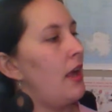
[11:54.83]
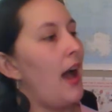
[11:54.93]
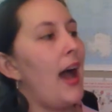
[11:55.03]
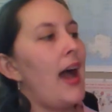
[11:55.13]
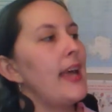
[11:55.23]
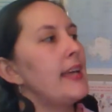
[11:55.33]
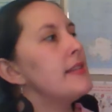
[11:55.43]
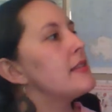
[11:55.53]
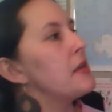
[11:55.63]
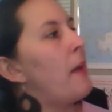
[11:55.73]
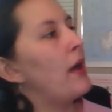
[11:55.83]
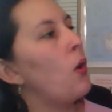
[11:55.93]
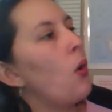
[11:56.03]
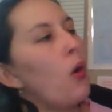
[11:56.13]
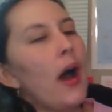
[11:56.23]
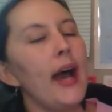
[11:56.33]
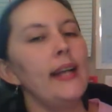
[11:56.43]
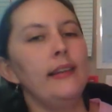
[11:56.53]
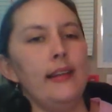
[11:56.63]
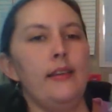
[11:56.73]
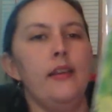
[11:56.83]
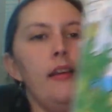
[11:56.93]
I can see my whole island